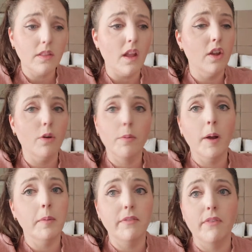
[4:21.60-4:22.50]
You're
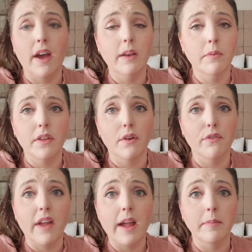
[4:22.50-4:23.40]
probably fighting with your
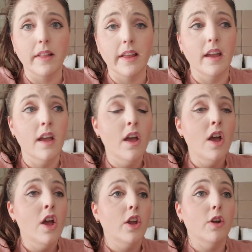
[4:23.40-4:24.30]
family.
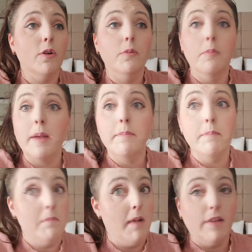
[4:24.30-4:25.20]
You might
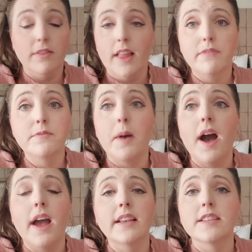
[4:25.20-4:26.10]
have left
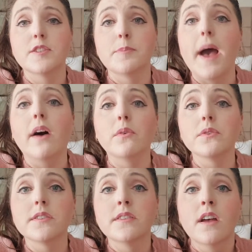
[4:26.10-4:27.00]
behind a
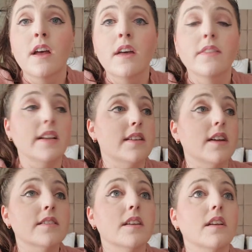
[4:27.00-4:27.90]
spouse that
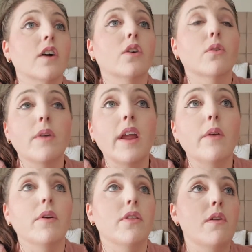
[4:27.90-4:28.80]
doesn't agree
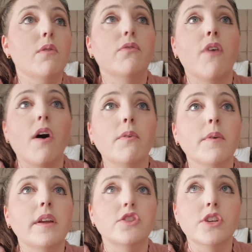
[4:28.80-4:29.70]
with you
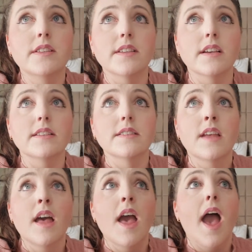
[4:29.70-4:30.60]
following Jesus.
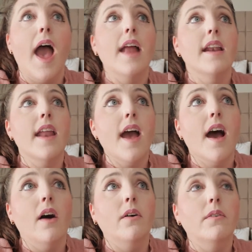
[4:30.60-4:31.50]
And
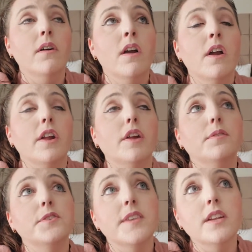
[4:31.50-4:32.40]
now
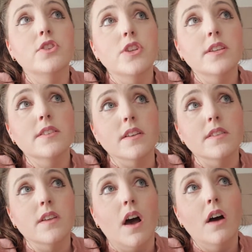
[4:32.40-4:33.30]
you've seen
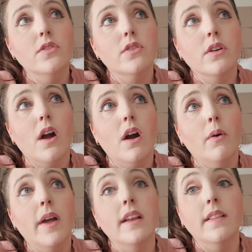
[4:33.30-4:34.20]
Jesus undergo
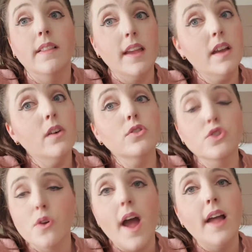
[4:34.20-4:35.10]
an illegal
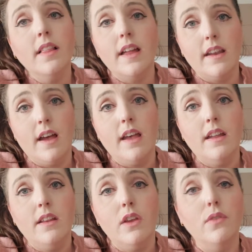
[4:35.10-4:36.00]
trial at
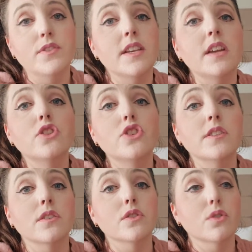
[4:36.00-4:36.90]
night. You've seen
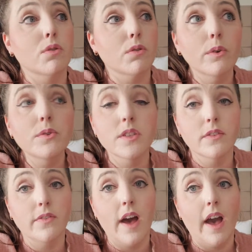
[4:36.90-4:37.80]
Jesus
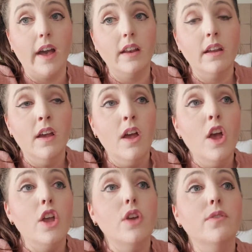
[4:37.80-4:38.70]
crucified.
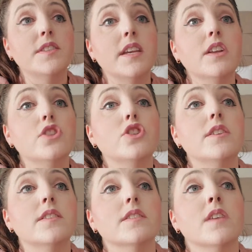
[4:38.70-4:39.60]
You've seen
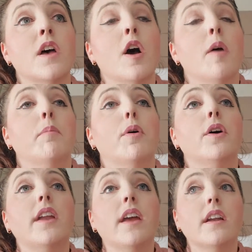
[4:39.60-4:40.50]
Jesus
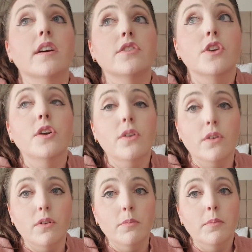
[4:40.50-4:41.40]
put in a
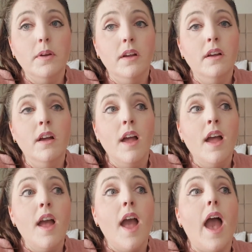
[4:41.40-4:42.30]
tomb,
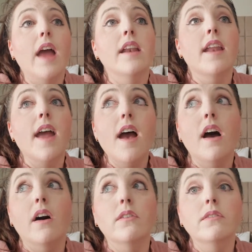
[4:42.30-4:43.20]
and
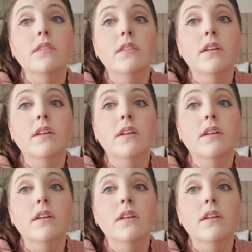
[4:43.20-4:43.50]
now